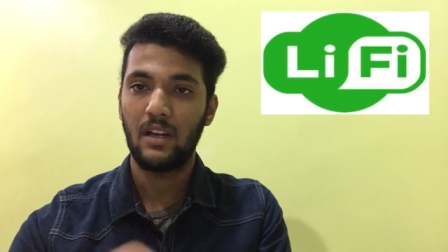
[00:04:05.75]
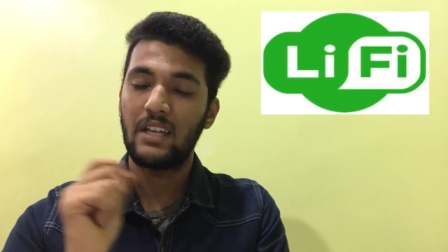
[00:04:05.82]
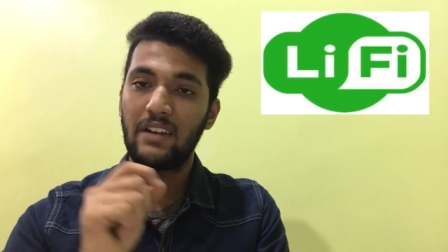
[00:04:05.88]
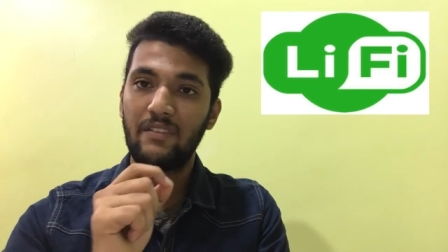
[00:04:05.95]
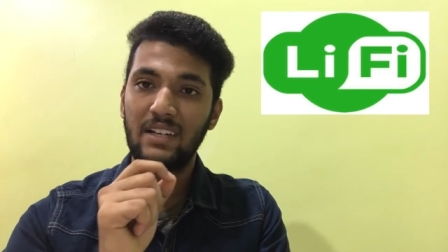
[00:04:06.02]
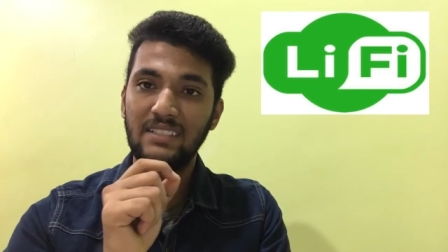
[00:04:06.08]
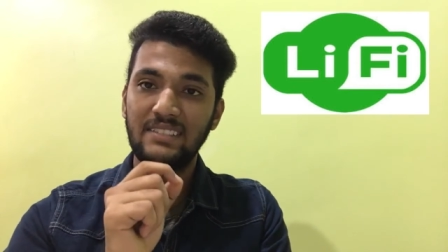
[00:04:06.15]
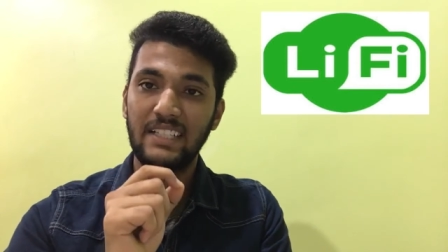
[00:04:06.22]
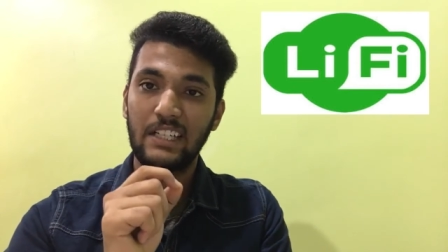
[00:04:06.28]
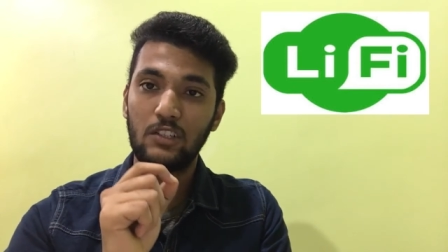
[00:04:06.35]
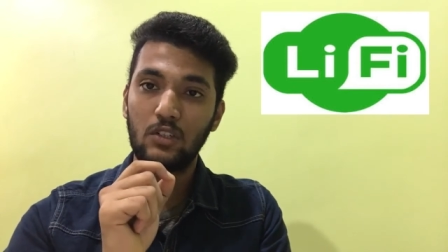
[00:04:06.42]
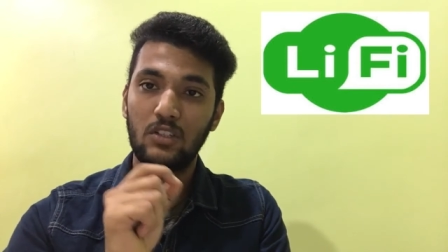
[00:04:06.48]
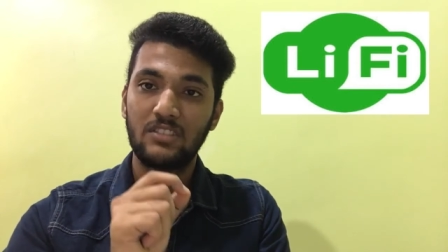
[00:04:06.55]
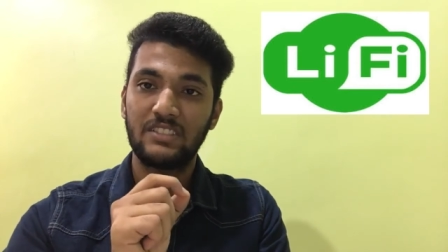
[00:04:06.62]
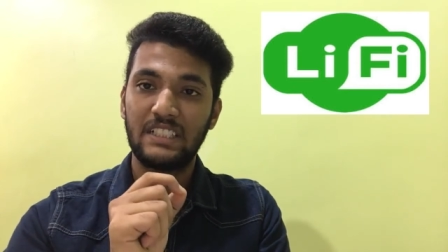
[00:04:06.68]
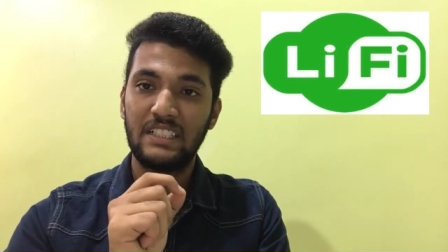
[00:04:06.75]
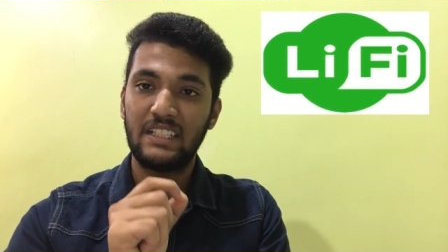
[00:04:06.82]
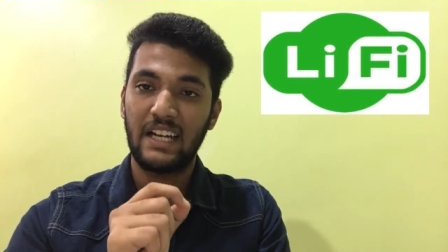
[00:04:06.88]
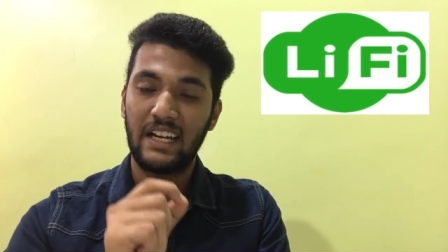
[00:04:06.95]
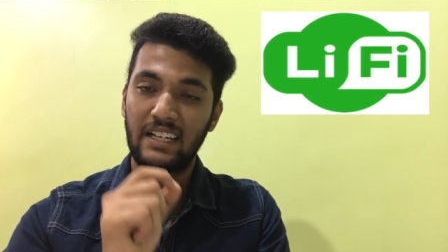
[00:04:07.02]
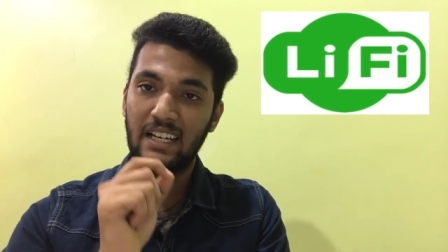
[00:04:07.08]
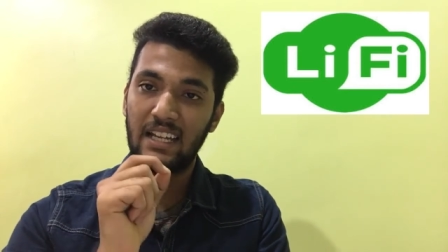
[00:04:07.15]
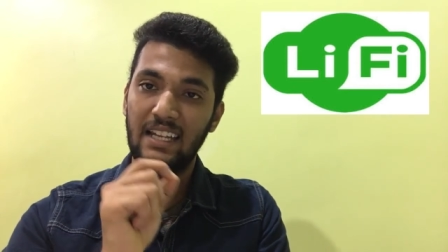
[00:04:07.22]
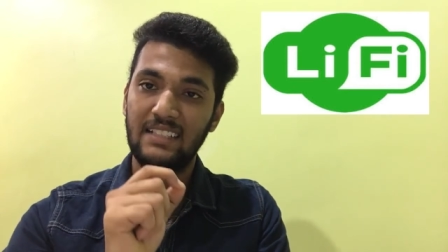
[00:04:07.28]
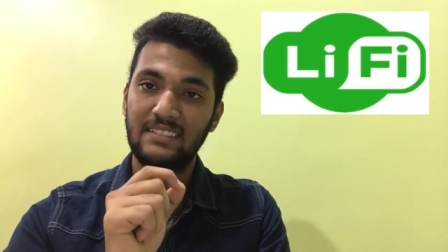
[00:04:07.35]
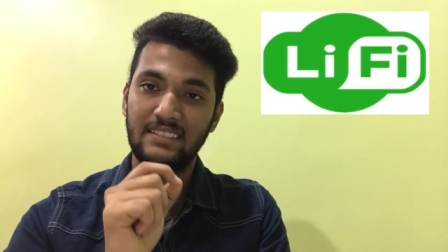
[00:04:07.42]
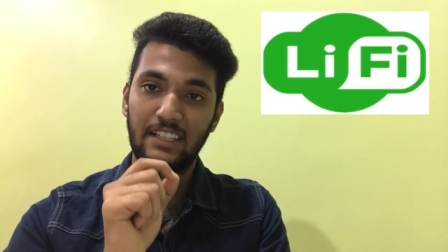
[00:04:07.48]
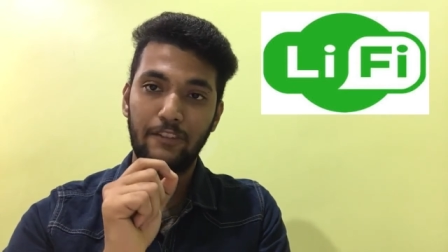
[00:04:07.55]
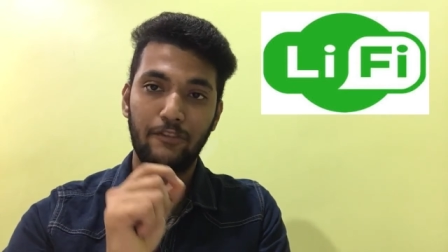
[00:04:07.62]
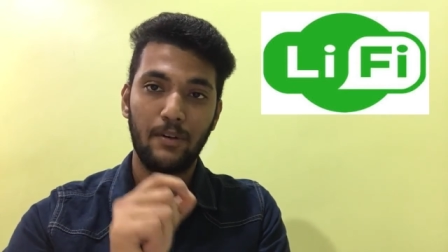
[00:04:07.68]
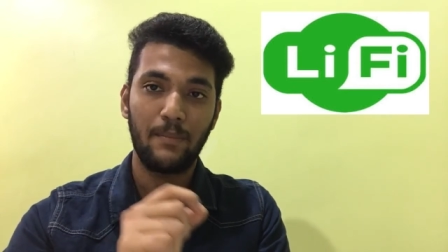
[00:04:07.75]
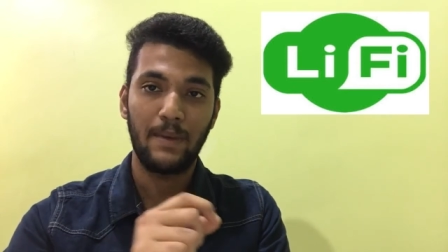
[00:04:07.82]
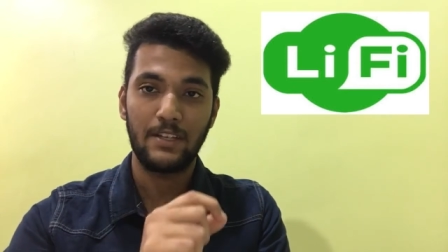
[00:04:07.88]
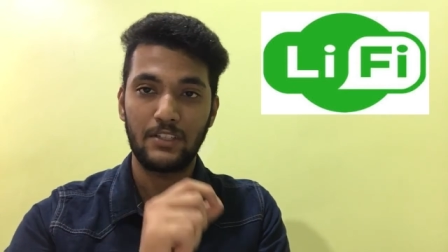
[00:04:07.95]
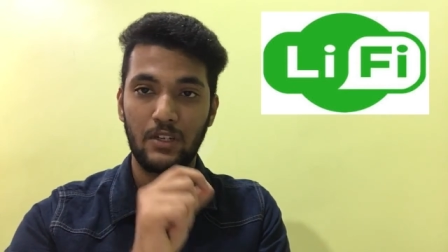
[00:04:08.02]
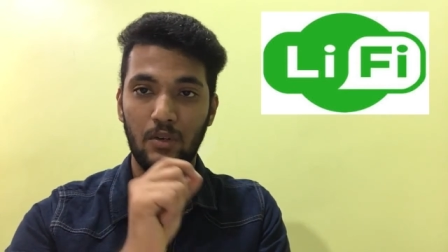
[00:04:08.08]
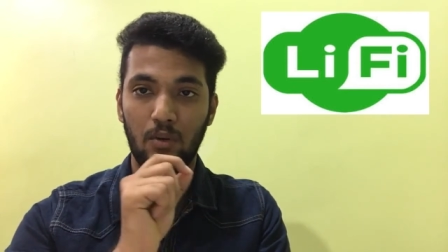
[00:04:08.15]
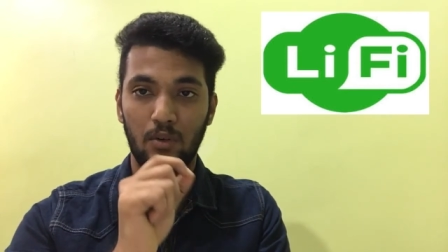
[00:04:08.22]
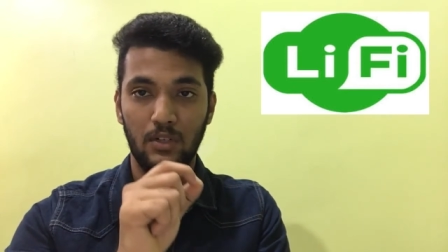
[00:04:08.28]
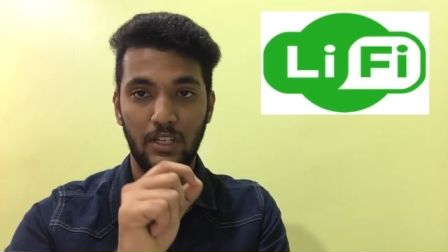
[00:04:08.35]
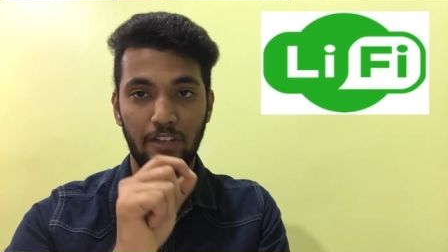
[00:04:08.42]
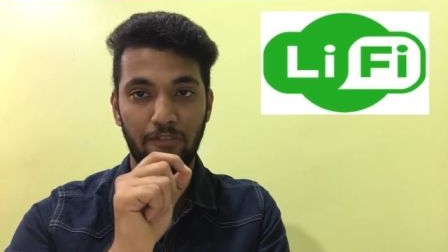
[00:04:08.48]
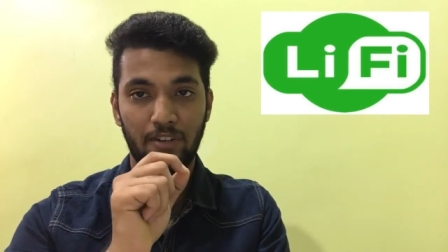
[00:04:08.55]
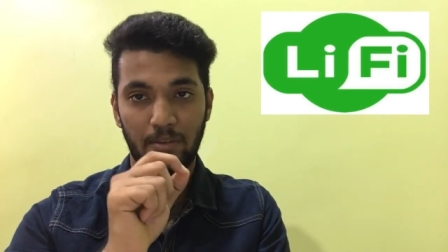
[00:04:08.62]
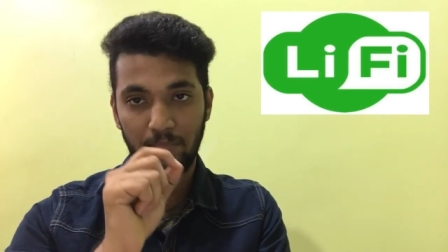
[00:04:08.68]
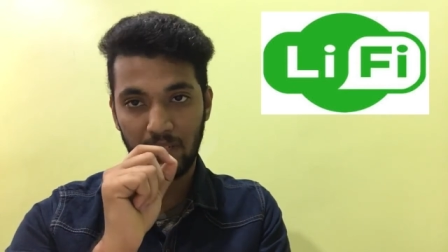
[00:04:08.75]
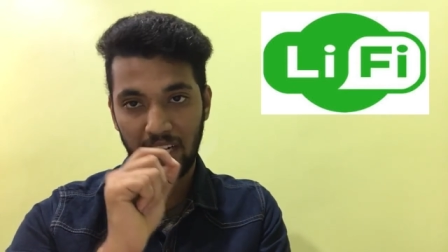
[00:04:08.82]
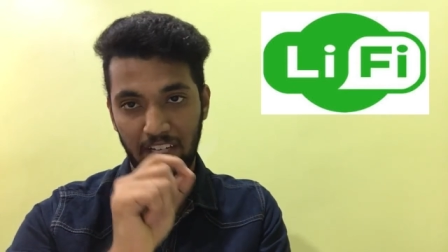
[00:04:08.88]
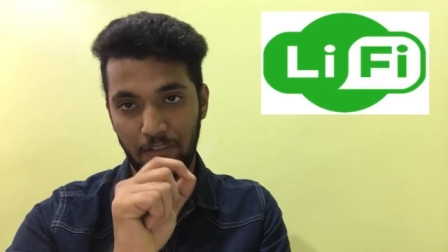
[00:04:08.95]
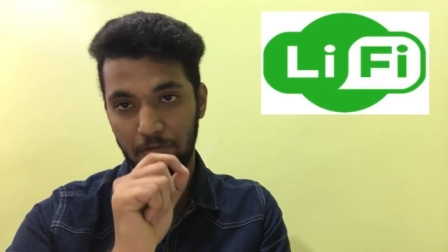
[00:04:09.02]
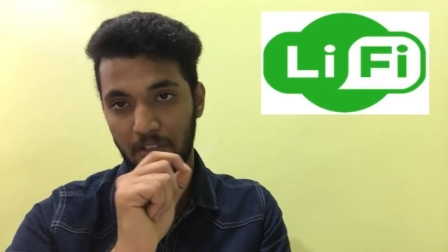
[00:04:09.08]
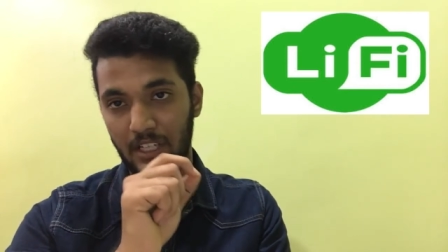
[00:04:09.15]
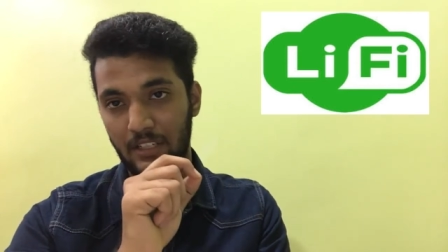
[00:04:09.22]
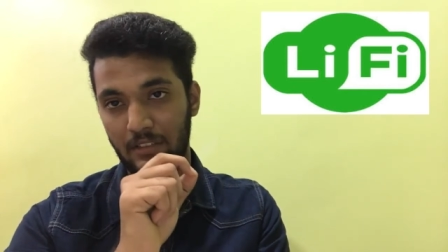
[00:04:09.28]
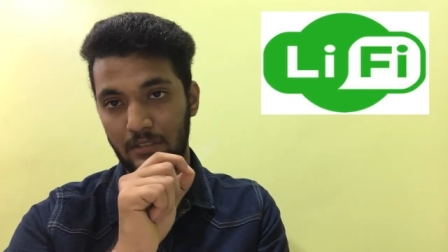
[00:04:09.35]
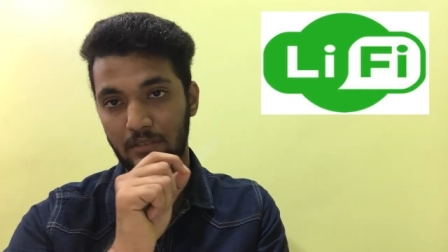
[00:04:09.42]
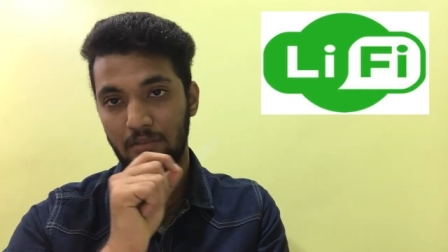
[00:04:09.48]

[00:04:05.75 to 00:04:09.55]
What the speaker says: The device ignores it and collects information only from light 1.